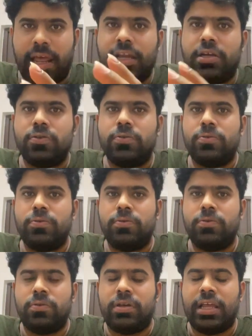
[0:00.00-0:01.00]
like
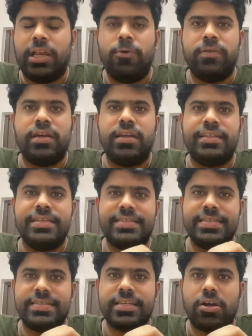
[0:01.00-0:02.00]
to tell you that this
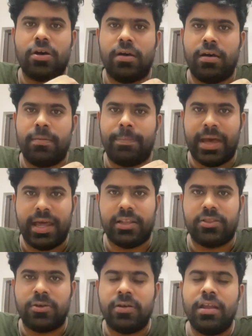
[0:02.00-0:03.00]
is a
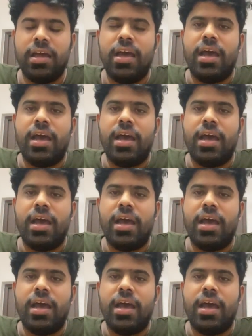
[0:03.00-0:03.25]
marathon